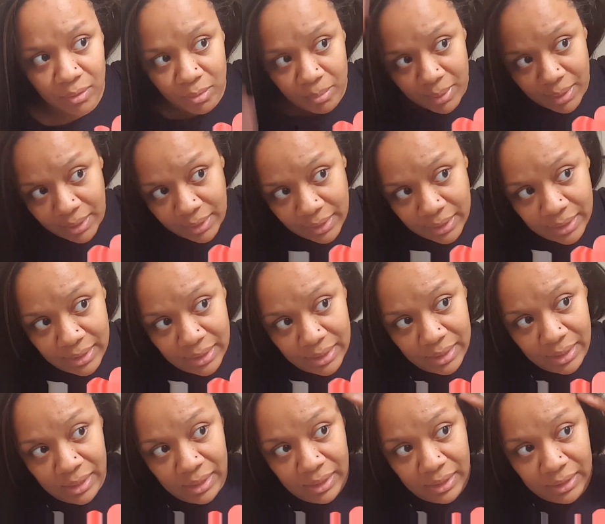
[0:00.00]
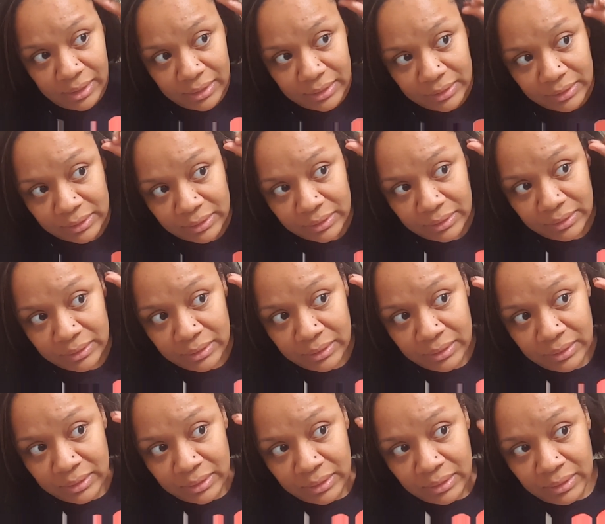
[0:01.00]
Oh my gosh.
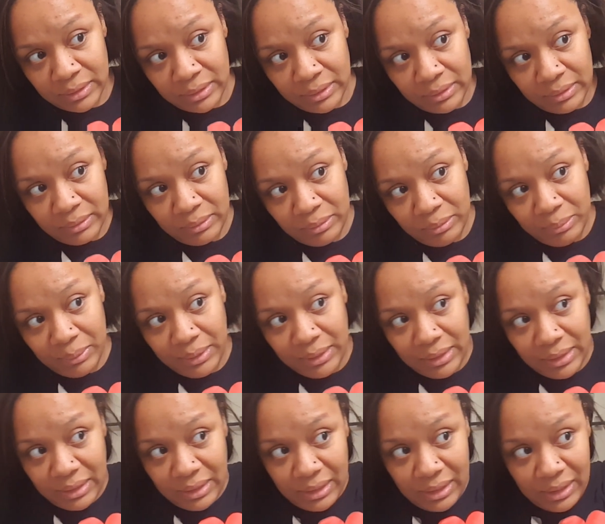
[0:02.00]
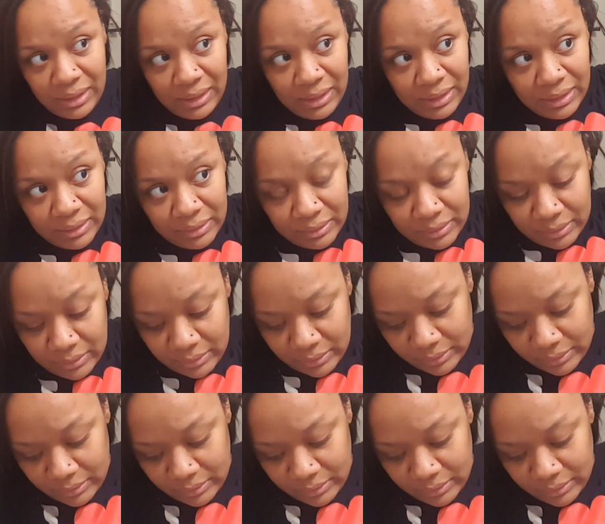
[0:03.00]
Oh my God.